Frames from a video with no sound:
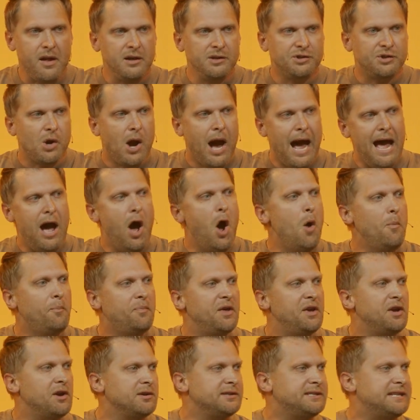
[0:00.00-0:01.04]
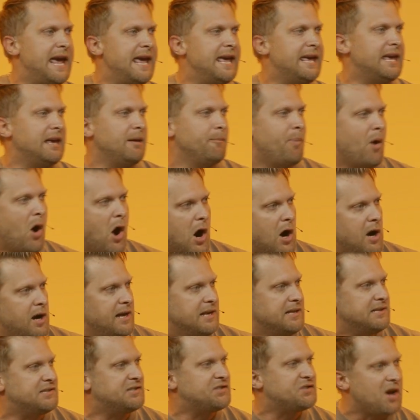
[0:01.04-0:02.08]
So I hope that you're taking part
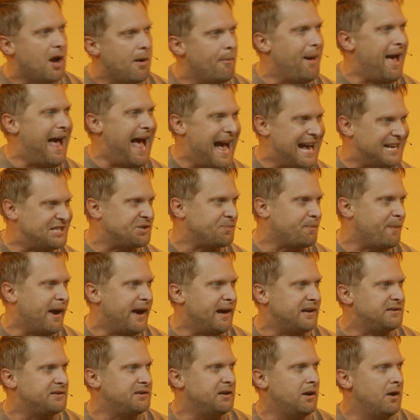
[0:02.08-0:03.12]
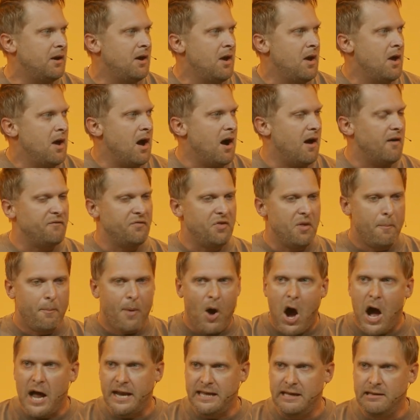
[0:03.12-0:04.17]
in some aspect of the
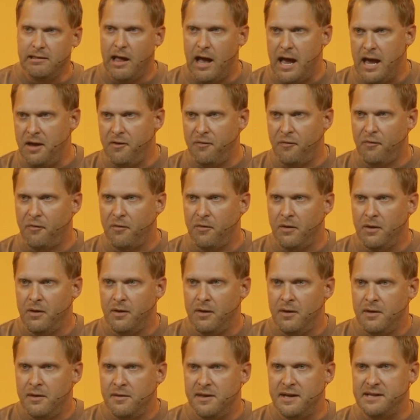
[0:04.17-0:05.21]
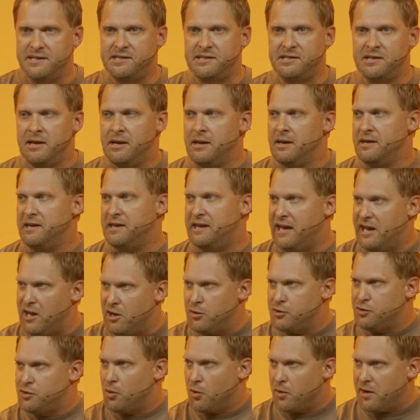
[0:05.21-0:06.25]
body life that's
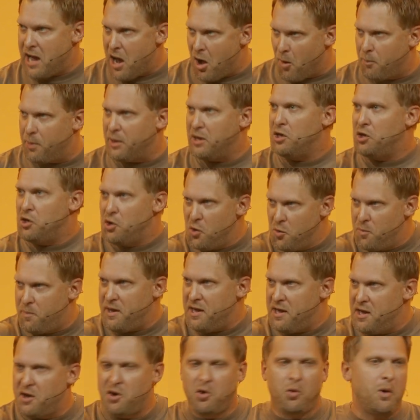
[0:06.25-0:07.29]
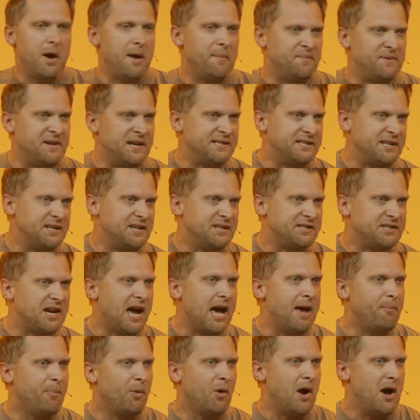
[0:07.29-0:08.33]
geared toward helping you be equipped as a
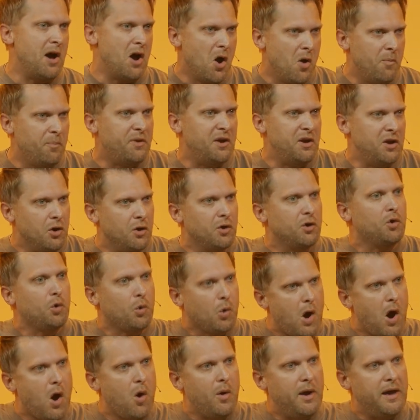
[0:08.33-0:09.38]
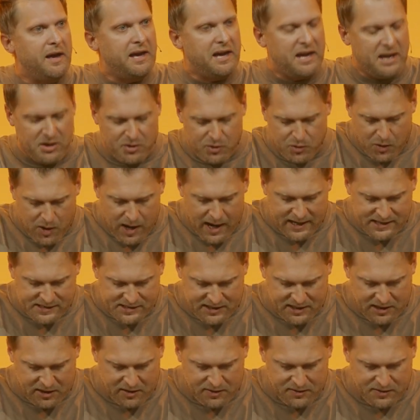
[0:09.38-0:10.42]
disciple. I hope that you're growing in Christ
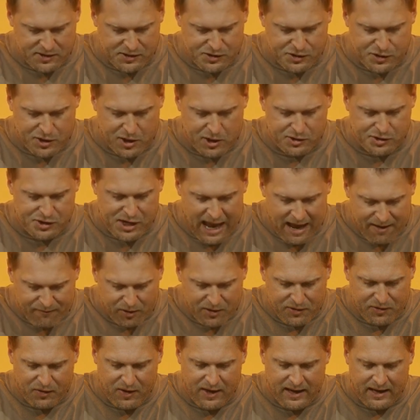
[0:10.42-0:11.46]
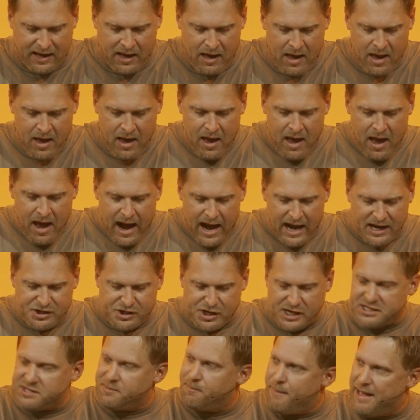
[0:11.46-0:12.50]
here at this church. Everything I
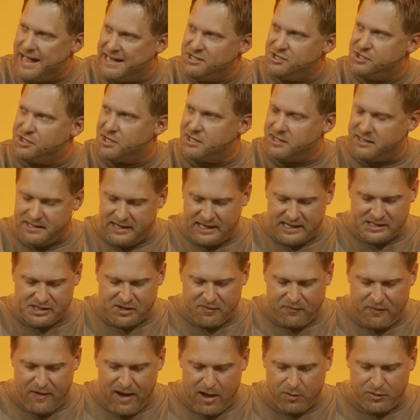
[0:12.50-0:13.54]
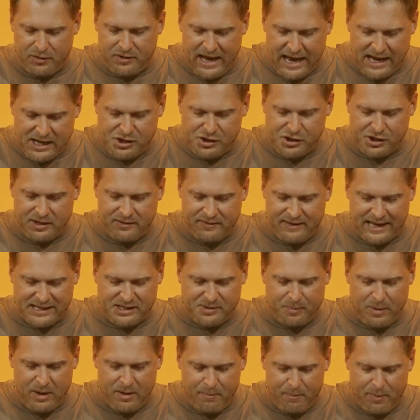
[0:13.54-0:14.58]
just mentioned is a foundation that's
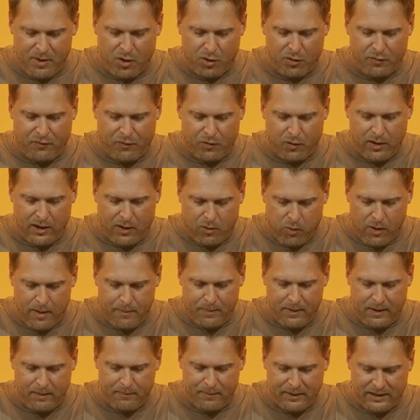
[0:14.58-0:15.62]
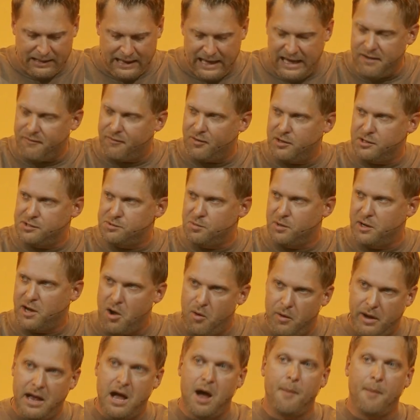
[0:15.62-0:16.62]
been built for equipping believers. We're going